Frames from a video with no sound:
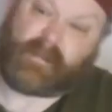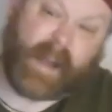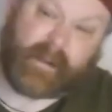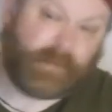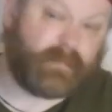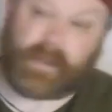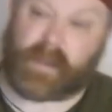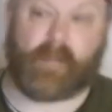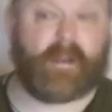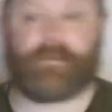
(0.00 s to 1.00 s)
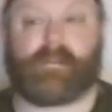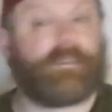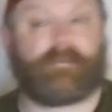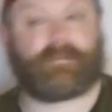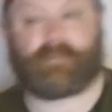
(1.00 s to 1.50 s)
Adult
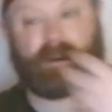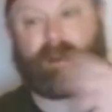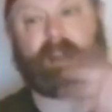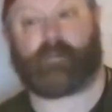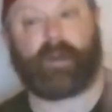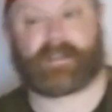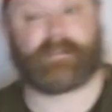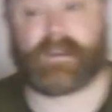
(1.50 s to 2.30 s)
person can